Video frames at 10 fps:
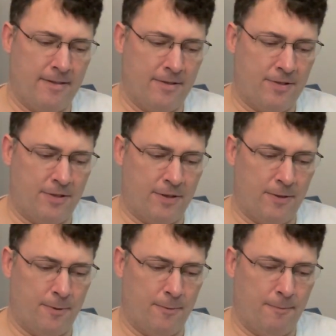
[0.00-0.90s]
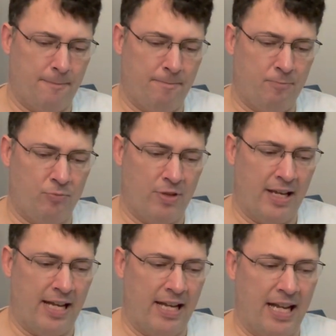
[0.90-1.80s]
So
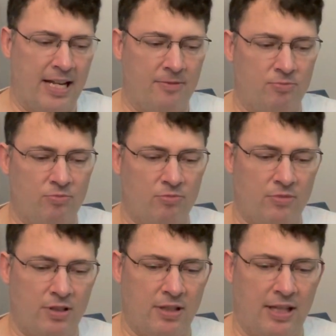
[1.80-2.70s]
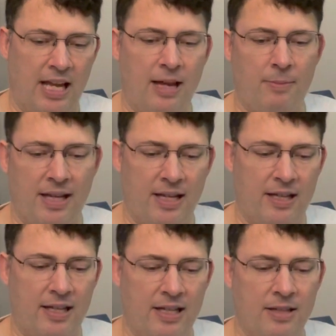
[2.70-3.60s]
him
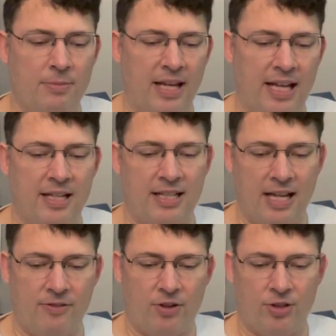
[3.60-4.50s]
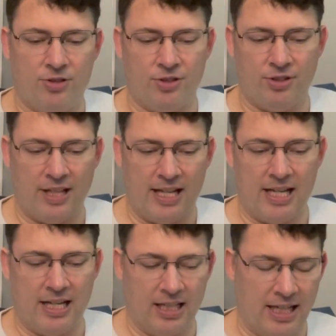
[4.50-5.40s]
and Dave Archer, they
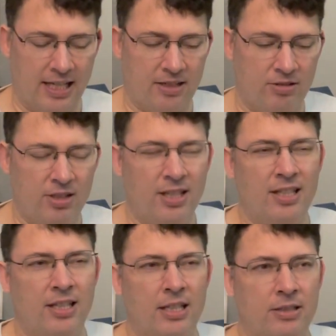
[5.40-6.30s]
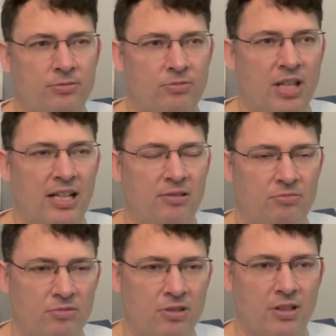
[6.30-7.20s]
kind of like, they
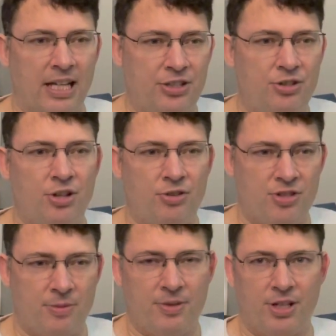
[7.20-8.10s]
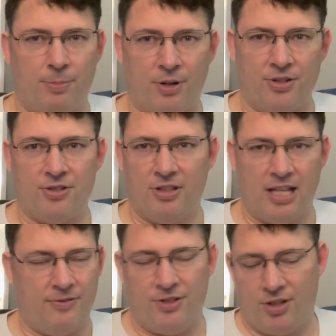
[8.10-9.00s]
let you know some of their personal
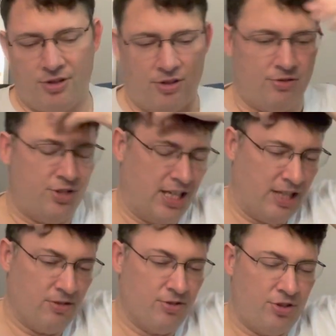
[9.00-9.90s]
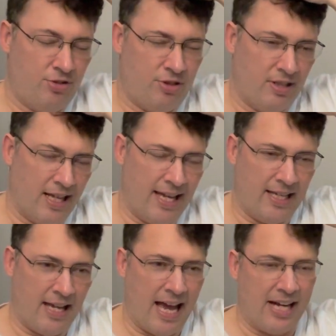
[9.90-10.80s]
life. You go to those channels, you could
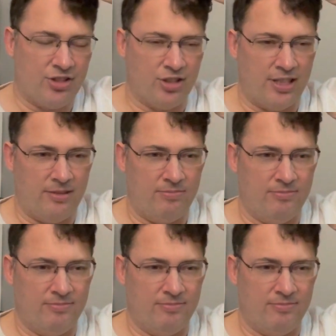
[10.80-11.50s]
like actually,